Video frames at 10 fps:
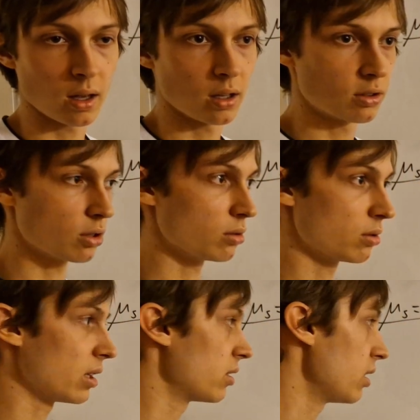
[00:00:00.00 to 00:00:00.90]
So
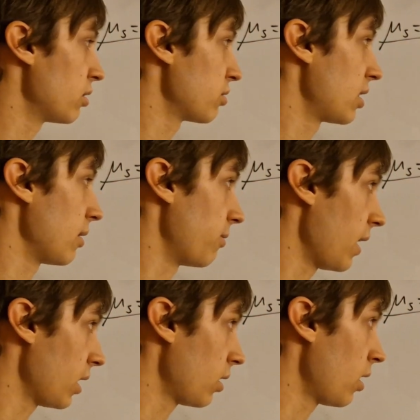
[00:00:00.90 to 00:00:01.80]
that's an interesting
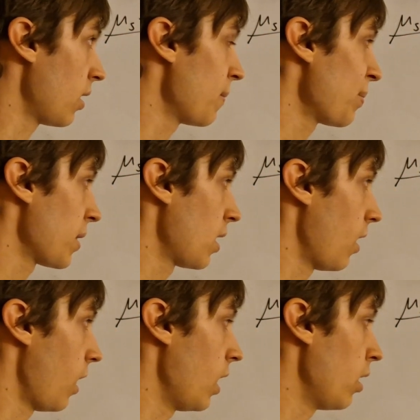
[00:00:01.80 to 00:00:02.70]
fact.
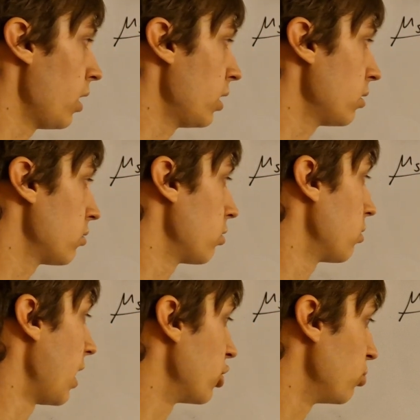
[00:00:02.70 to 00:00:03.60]
And
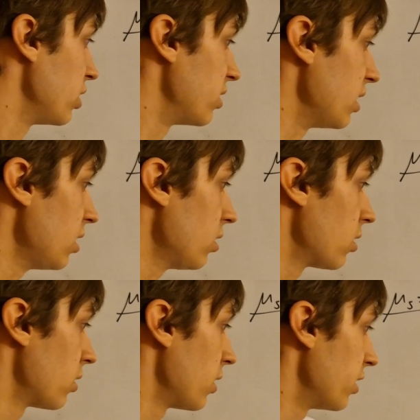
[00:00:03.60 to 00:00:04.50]
as we see,
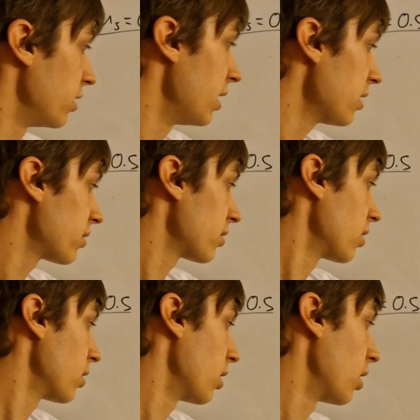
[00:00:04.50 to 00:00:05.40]

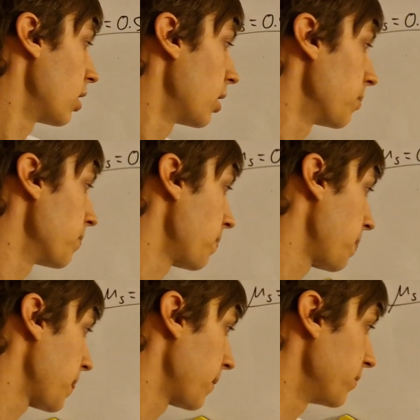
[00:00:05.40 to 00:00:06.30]
this
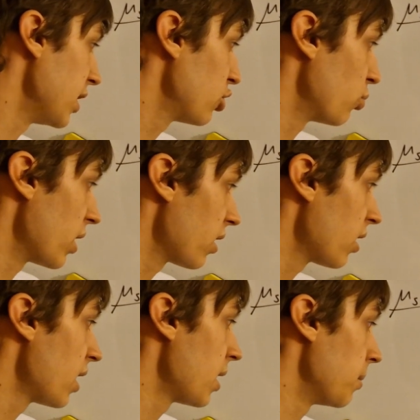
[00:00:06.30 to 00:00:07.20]

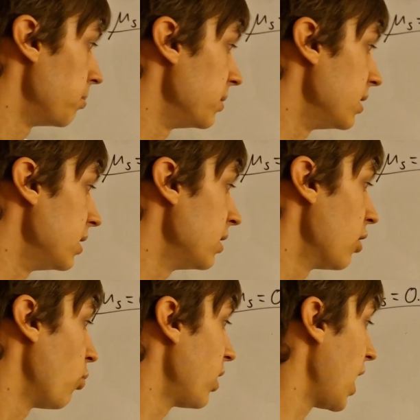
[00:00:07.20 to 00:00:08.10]
will be
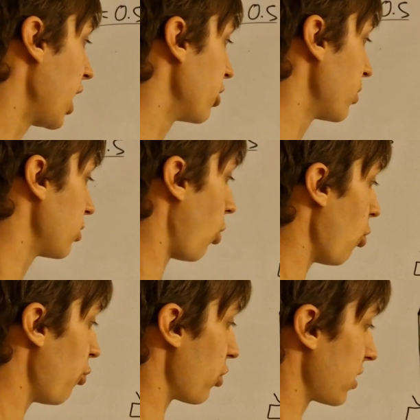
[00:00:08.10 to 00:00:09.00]
100
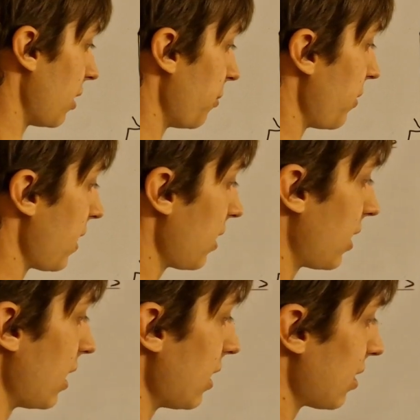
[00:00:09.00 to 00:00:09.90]
over something
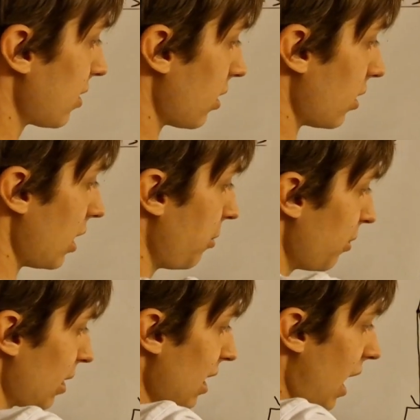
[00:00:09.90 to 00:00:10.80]
that is
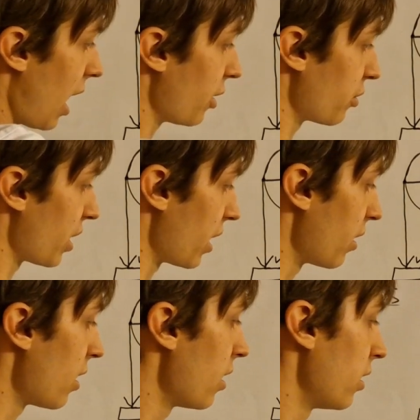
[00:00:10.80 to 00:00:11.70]
definitely higher
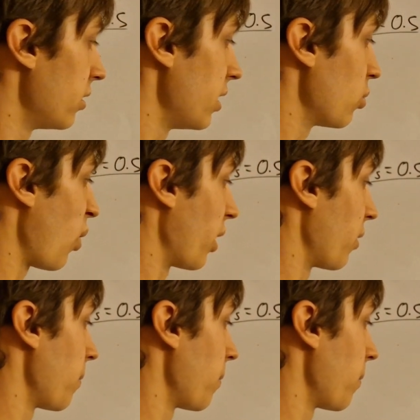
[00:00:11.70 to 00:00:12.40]
than 1.